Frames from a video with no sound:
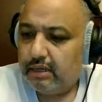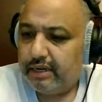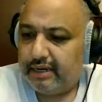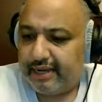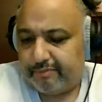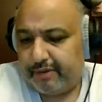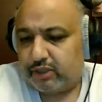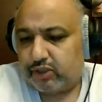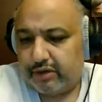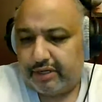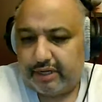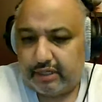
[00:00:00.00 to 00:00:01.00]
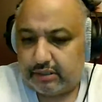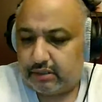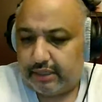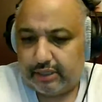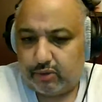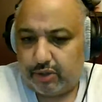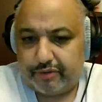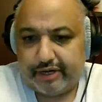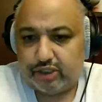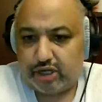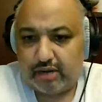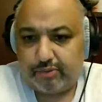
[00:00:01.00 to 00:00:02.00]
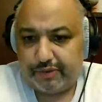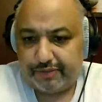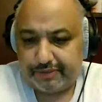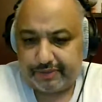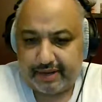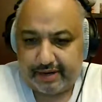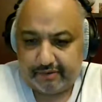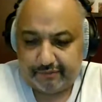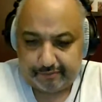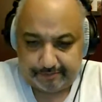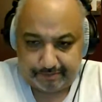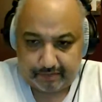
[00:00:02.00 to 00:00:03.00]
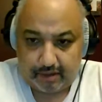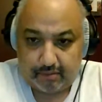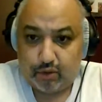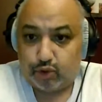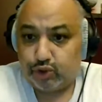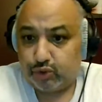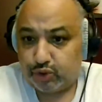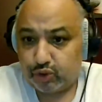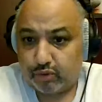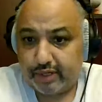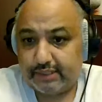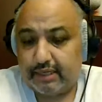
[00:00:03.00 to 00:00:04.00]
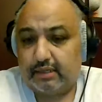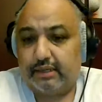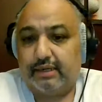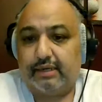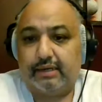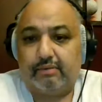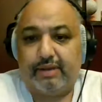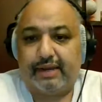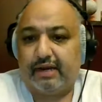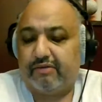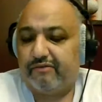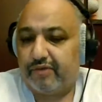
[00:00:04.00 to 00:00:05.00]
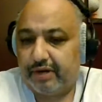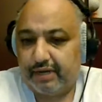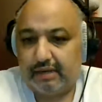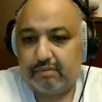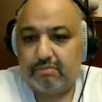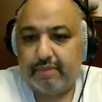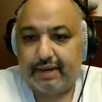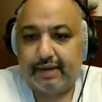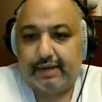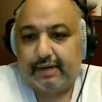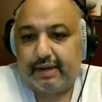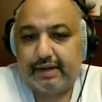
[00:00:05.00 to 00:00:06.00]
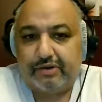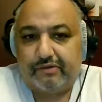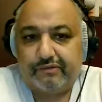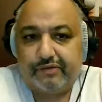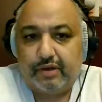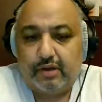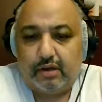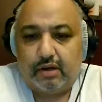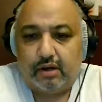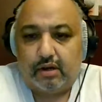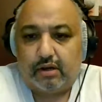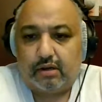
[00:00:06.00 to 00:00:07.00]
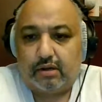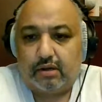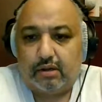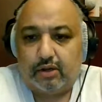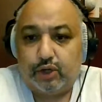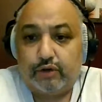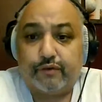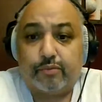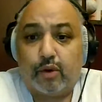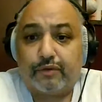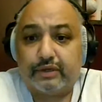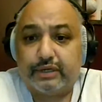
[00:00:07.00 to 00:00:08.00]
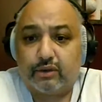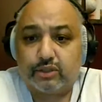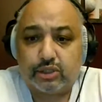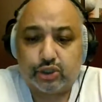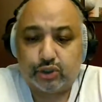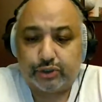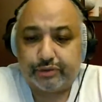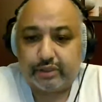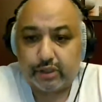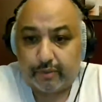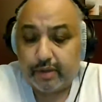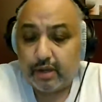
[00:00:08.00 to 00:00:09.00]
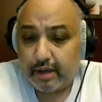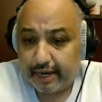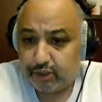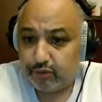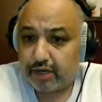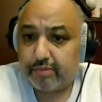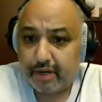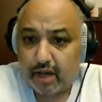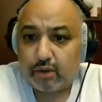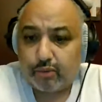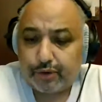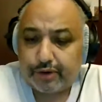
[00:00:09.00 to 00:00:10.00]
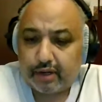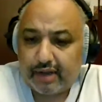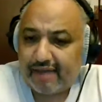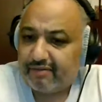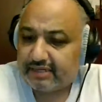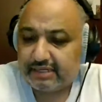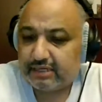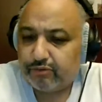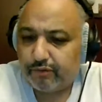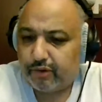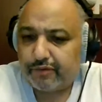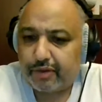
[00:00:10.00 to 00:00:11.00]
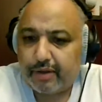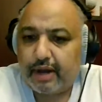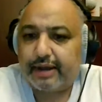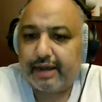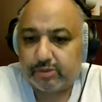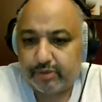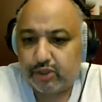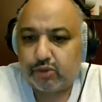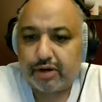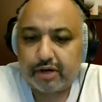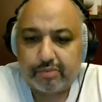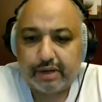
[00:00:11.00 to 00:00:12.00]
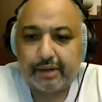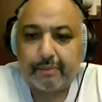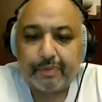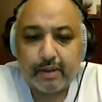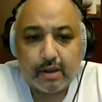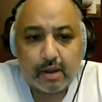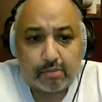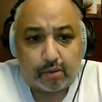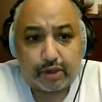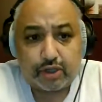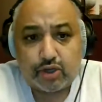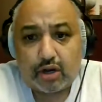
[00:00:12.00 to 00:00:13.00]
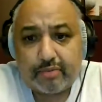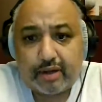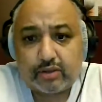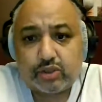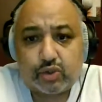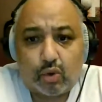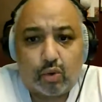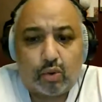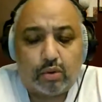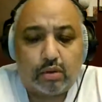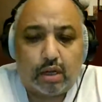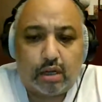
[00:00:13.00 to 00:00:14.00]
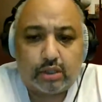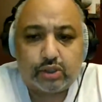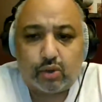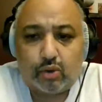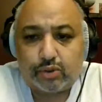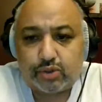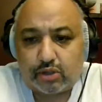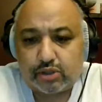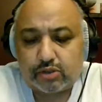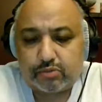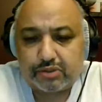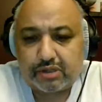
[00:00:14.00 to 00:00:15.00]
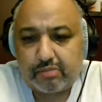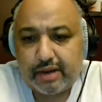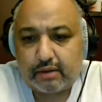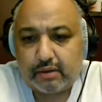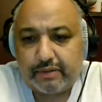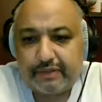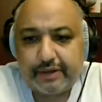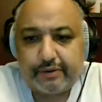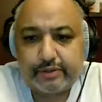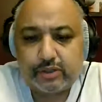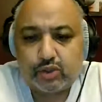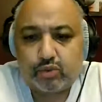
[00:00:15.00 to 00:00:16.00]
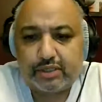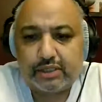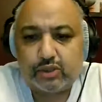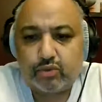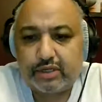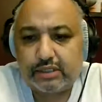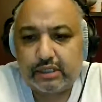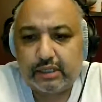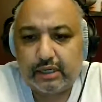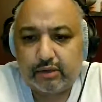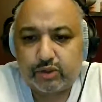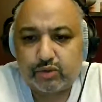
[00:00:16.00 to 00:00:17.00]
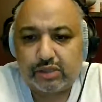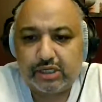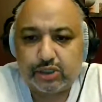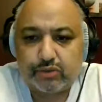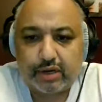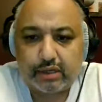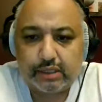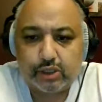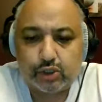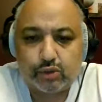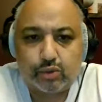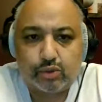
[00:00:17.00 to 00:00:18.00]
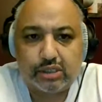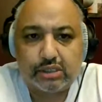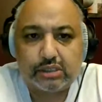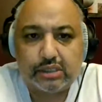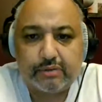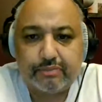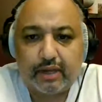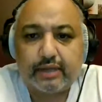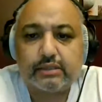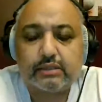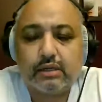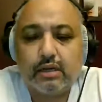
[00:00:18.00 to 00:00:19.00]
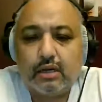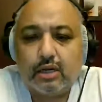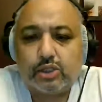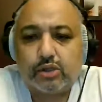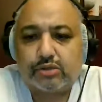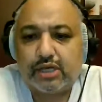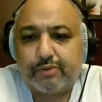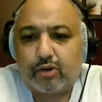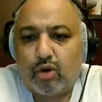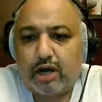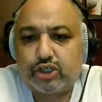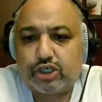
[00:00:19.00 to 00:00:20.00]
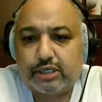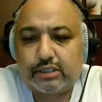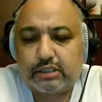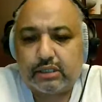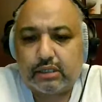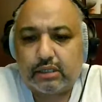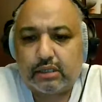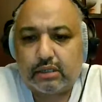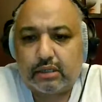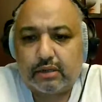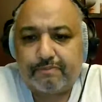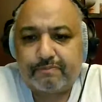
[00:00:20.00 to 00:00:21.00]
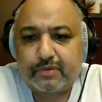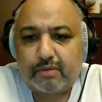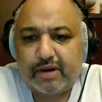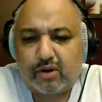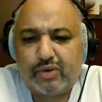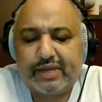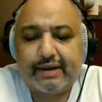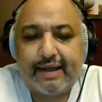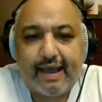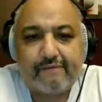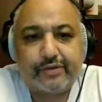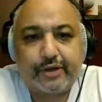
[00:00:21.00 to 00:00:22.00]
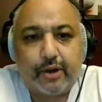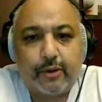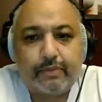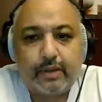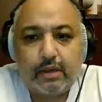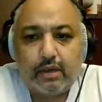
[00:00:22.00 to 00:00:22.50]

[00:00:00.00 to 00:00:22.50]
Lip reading: like Pixar does, they do a great job with kind of emotional storytelling and making it funny and making it kind of good for both adults and children. So I do recommend Onward. I have, like I said, didn't review it for the podcast, but I do recommend it. But we're going to talk about Soul. Soul was also supposed to come out in theaters in 2020, and it was released directly to Disney Plus. So I was able to watch it about a week and a half ago.